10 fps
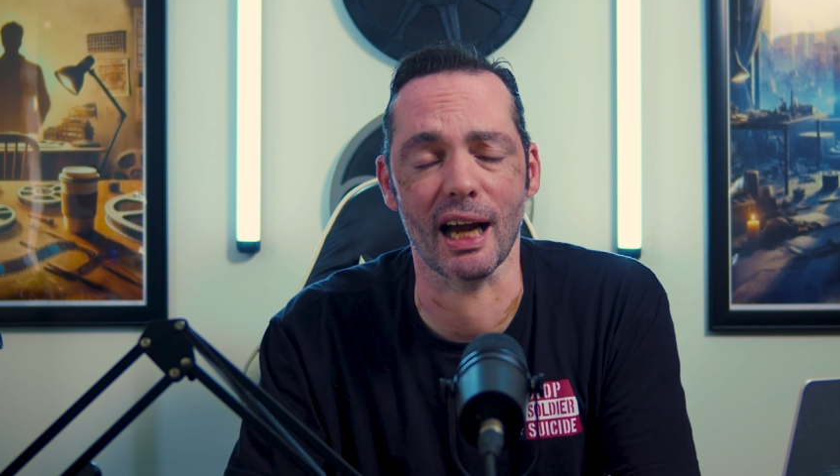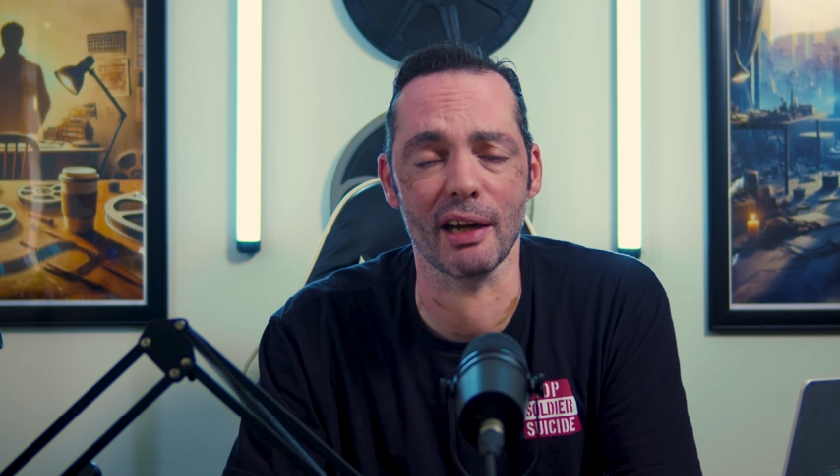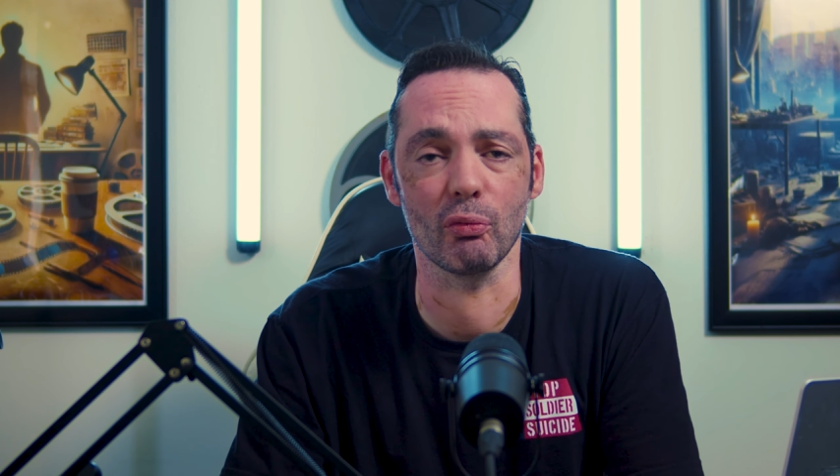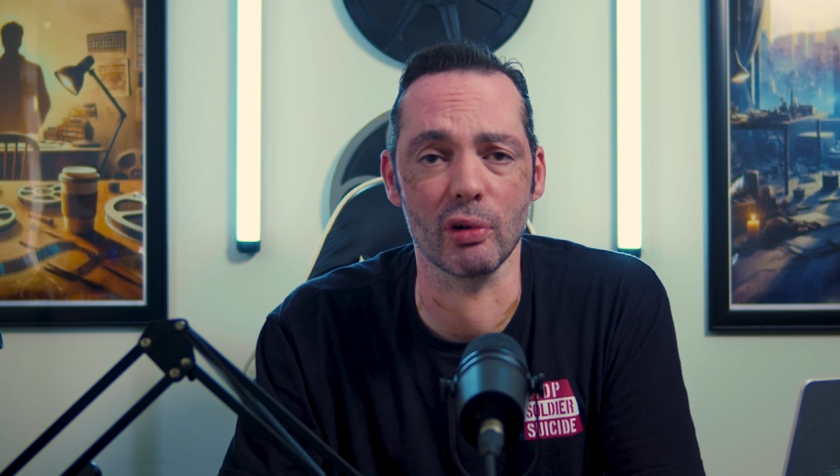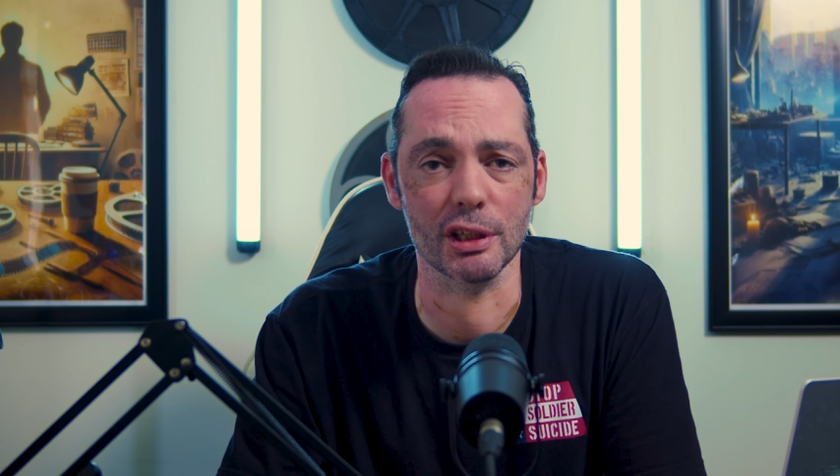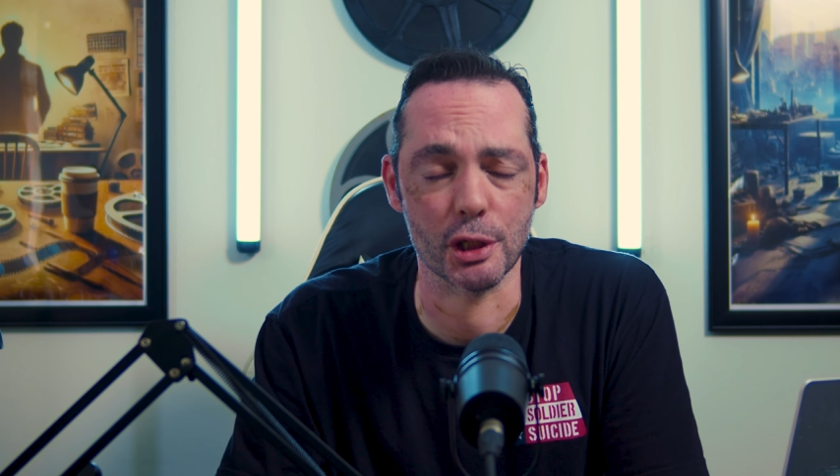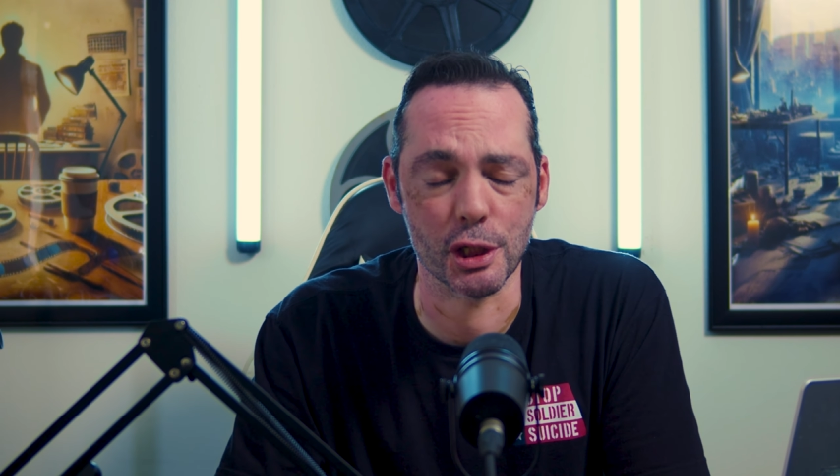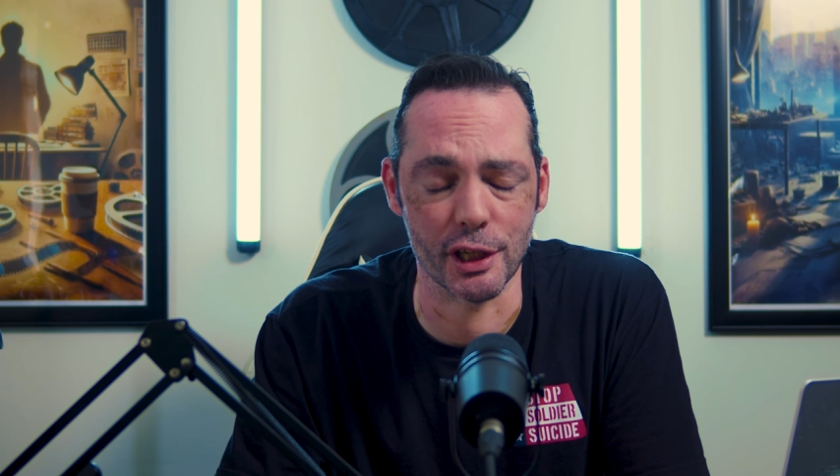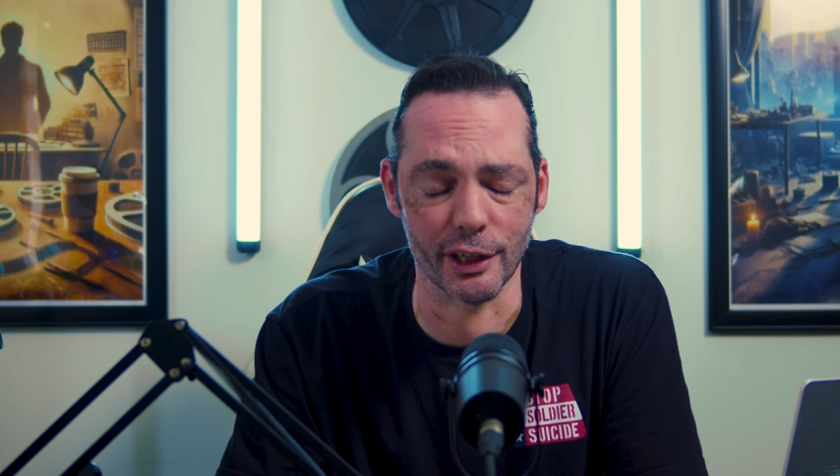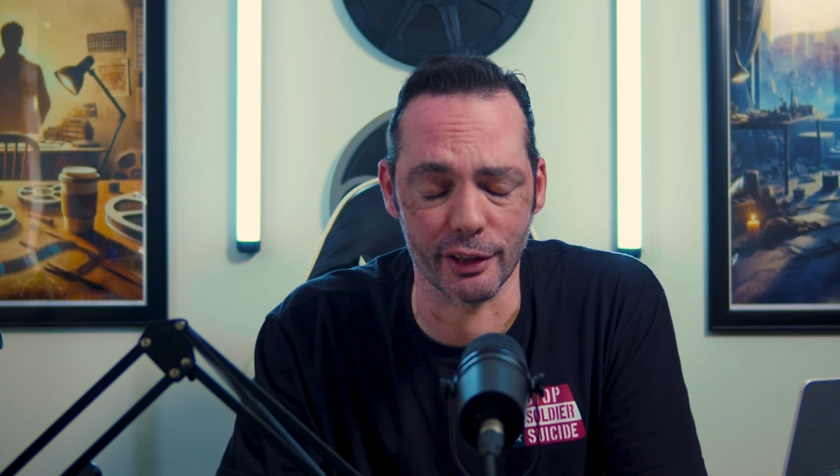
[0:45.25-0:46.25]
I want to
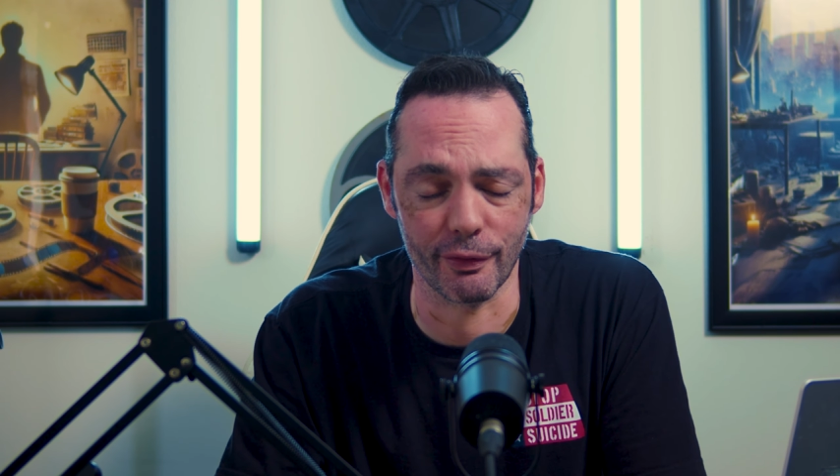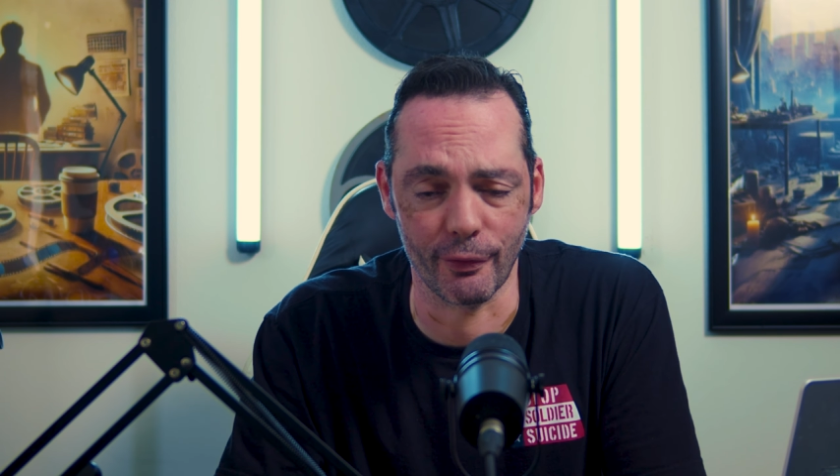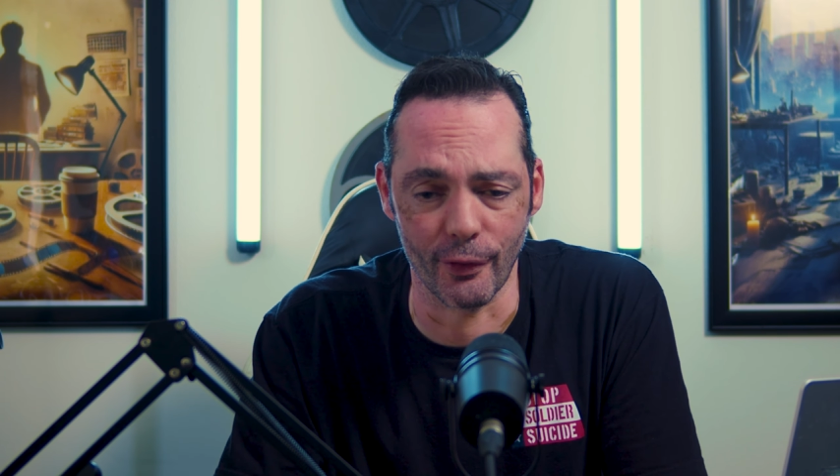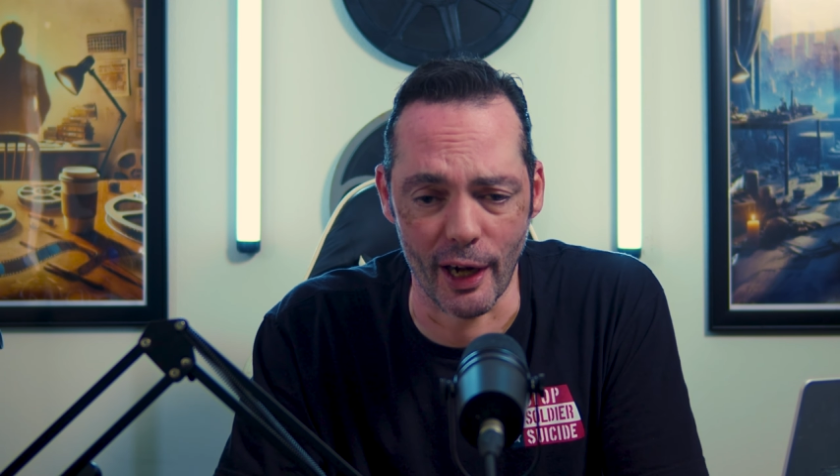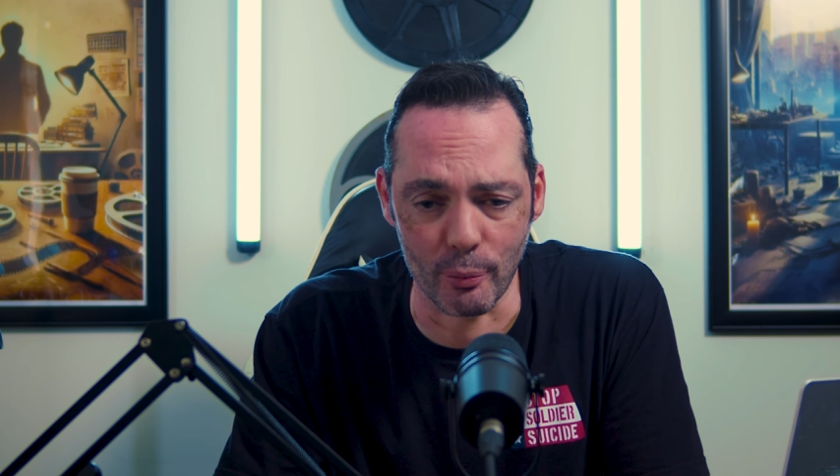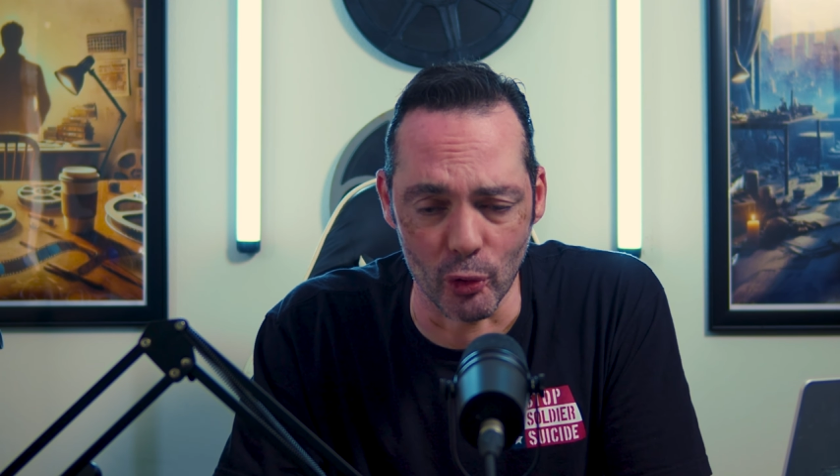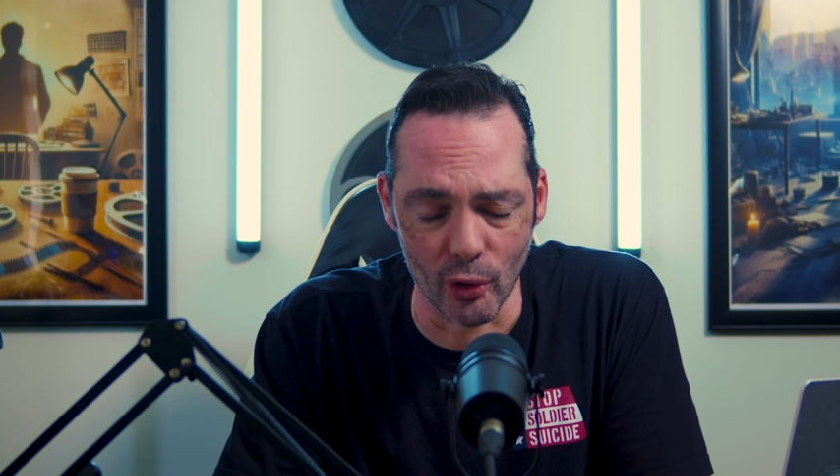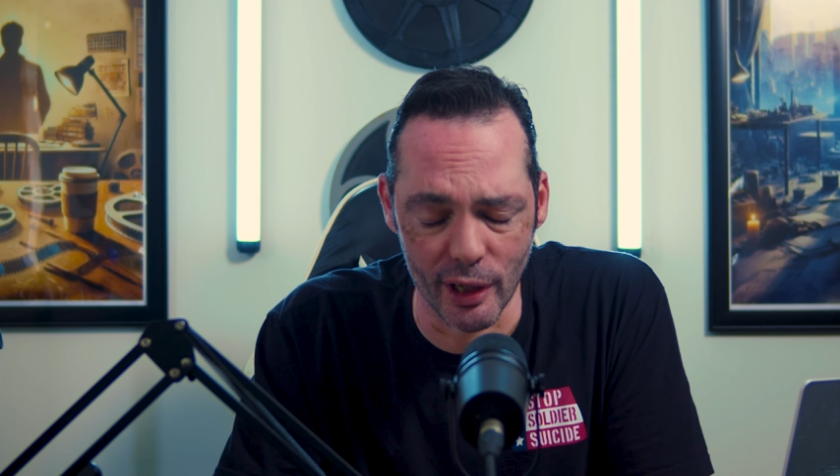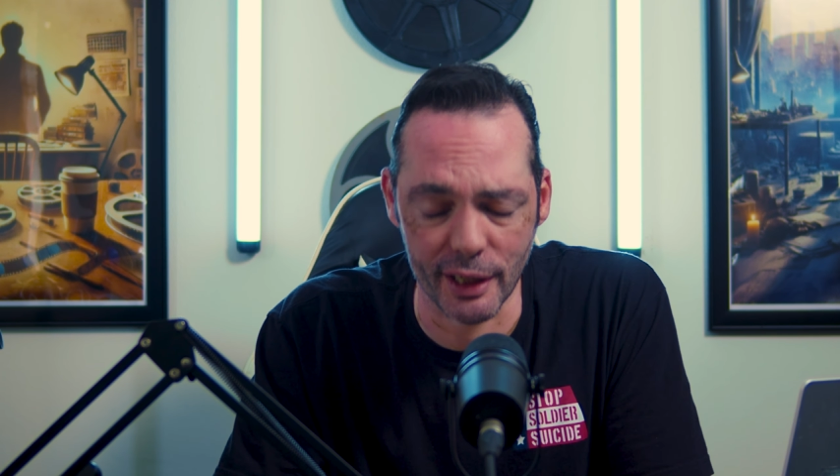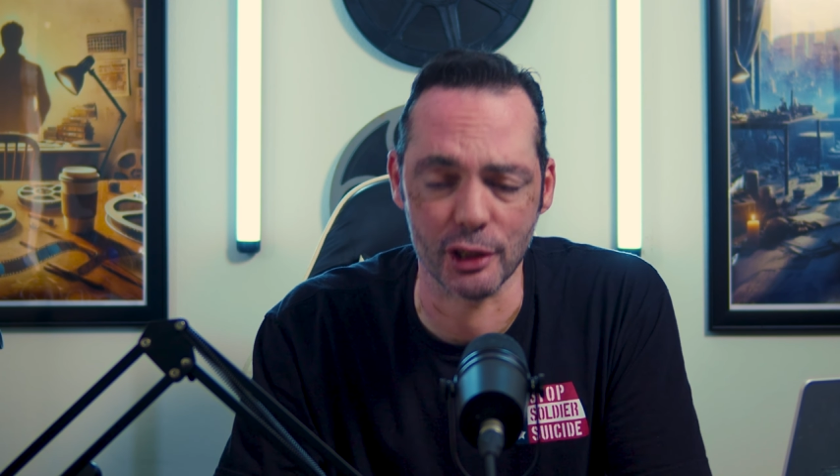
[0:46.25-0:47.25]
share the
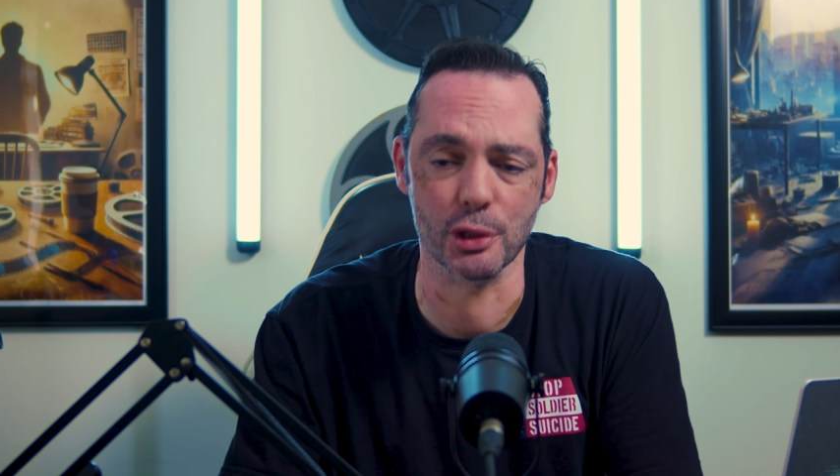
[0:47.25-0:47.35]
framework